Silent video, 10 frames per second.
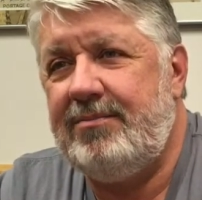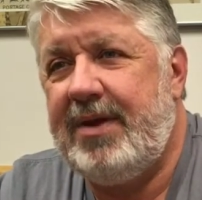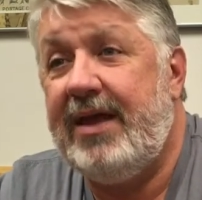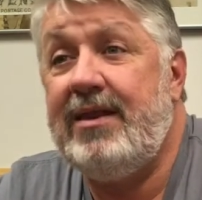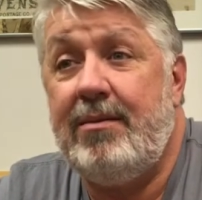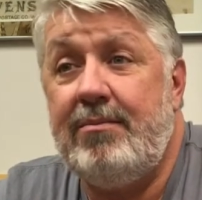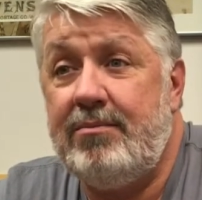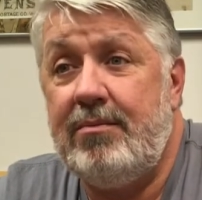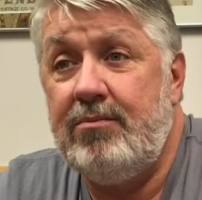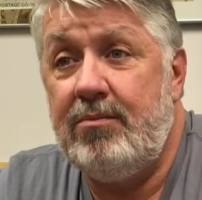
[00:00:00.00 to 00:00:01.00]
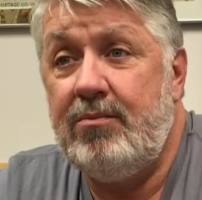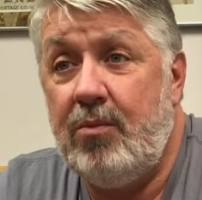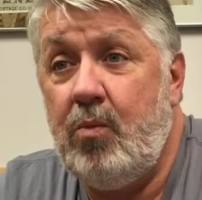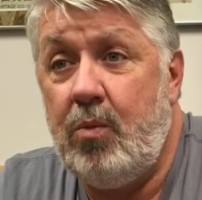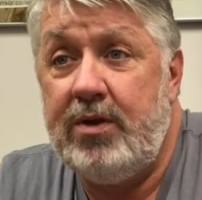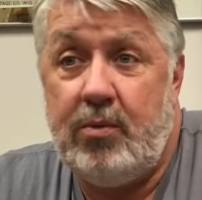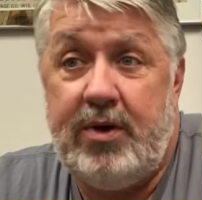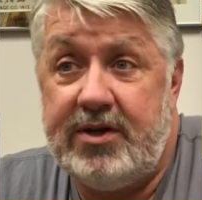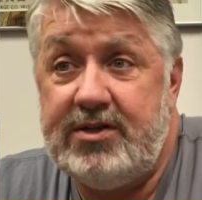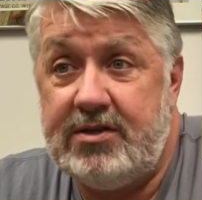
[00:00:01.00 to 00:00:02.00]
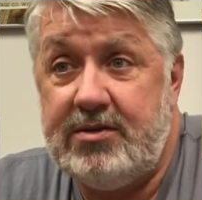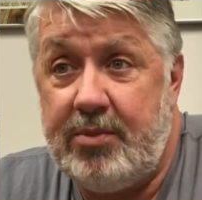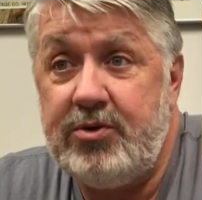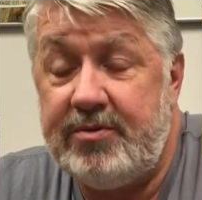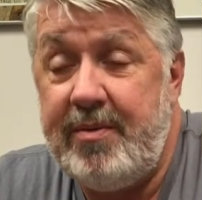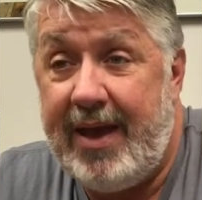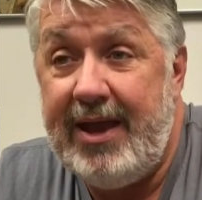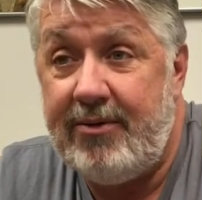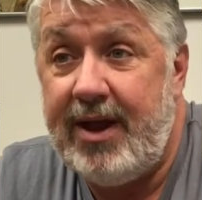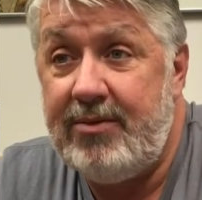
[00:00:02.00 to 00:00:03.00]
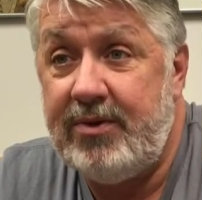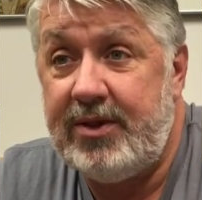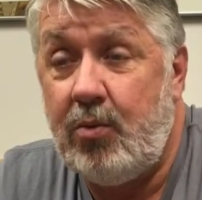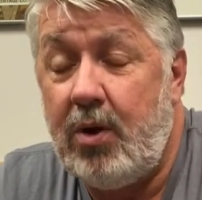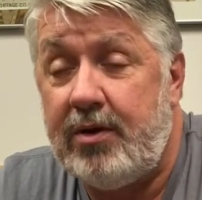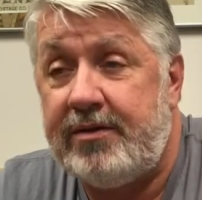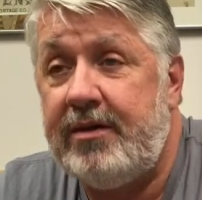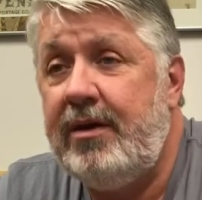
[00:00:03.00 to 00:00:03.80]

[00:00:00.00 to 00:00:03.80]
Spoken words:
Pay mm-hmm. them what it's supposed to be paid, right? What they're mm-hmm. worth.